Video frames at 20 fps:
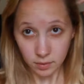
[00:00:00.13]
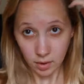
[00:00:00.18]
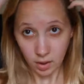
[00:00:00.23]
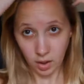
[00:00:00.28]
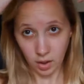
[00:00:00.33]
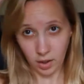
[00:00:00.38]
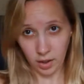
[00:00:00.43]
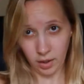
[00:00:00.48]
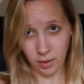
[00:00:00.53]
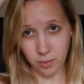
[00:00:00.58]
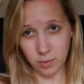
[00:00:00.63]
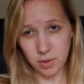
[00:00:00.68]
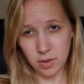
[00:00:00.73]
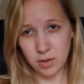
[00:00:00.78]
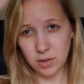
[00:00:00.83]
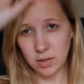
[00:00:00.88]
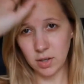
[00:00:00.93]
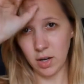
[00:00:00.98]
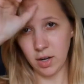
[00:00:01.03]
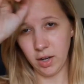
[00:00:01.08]
All right, we are
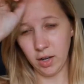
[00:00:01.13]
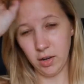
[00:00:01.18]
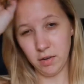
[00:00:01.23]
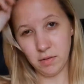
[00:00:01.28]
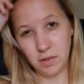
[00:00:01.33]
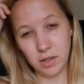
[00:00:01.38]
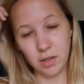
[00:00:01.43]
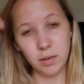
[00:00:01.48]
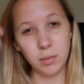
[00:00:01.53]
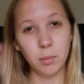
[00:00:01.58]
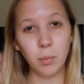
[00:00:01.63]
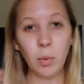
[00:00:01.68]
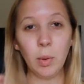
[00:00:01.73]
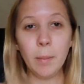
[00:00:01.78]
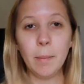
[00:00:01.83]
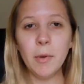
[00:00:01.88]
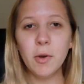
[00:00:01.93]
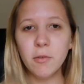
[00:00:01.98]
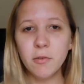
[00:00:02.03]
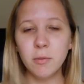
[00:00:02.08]
starting over. We
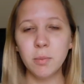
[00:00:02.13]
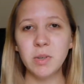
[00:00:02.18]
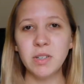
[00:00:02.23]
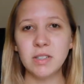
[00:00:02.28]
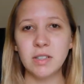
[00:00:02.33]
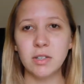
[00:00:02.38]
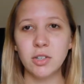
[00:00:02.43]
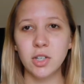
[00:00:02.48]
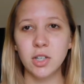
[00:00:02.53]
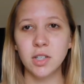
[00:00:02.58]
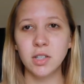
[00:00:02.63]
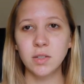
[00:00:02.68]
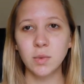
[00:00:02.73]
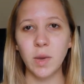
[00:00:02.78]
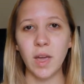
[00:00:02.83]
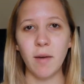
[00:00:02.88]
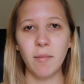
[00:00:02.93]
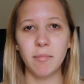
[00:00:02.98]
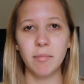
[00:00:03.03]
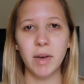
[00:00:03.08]
moved positions, we
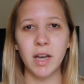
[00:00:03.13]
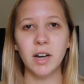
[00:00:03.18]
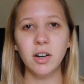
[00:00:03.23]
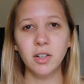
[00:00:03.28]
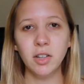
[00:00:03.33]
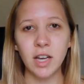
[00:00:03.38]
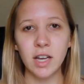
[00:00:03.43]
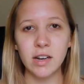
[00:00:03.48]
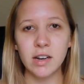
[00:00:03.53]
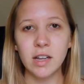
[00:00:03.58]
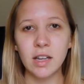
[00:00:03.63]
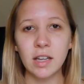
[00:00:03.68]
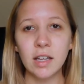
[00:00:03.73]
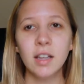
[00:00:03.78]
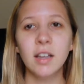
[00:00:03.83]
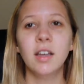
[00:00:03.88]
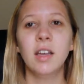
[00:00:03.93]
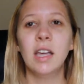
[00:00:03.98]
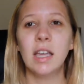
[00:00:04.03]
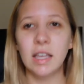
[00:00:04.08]
have better lighting.
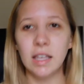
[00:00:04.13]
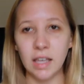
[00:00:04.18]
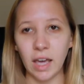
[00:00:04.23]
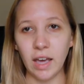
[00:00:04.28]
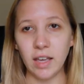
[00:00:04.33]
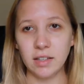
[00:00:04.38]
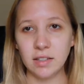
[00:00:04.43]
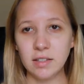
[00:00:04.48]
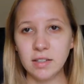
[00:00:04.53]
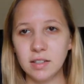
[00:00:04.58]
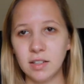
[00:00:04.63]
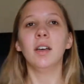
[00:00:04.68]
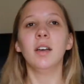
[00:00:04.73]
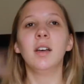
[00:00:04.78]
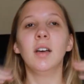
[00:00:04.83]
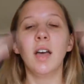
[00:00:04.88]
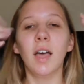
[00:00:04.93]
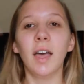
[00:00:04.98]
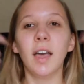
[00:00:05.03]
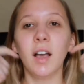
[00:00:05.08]
Yes,
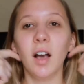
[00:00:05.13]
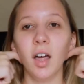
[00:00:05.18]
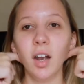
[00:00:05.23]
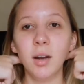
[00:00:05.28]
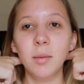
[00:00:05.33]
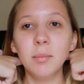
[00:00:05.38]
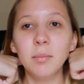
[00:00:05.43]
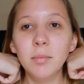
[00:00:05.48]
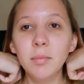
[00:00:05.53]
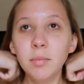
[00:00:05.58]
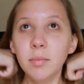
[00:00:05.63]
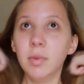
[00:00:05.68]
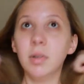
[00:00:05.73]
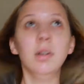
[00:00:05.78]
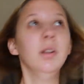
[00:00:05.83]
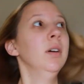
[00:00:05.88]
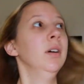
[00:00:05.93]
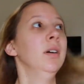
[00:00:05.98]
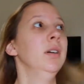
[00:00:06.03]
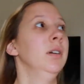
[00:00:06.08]
hang on, I'm
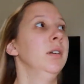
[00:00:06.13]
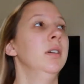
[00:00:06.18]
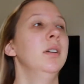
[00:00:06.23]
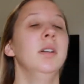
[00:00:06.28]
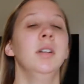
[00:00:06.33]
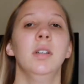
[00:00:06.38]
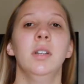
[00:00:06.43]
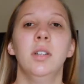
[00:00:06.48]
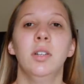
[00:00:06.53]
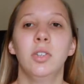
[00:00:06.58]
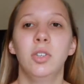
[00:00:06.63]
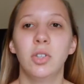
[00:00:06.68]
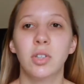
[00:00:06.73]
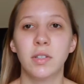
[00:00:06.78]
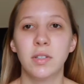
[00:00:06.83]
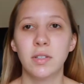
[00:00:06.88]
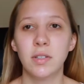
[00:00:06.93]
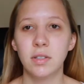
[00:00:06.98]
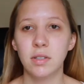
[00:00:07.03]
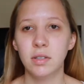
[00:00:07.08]

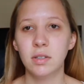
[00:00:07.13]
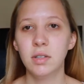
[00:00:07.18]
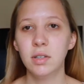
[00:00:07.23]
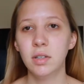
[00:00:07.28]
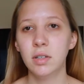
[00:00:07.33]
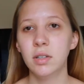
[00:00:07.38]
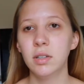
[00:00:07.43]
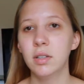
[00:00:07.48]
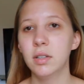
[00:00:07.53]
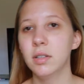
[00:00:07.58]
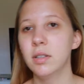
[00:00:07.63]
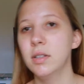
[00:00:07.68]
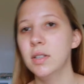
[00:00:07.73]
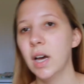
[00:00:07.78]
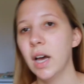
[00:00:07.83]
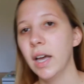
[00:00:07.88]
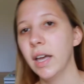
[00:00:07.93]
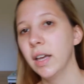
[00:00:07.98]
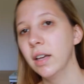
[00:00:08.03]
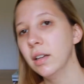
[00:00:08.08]
just
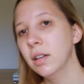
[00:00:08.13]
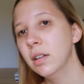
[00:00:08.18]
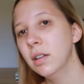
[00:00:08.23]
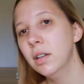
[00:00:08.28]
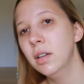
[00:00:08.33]
dying.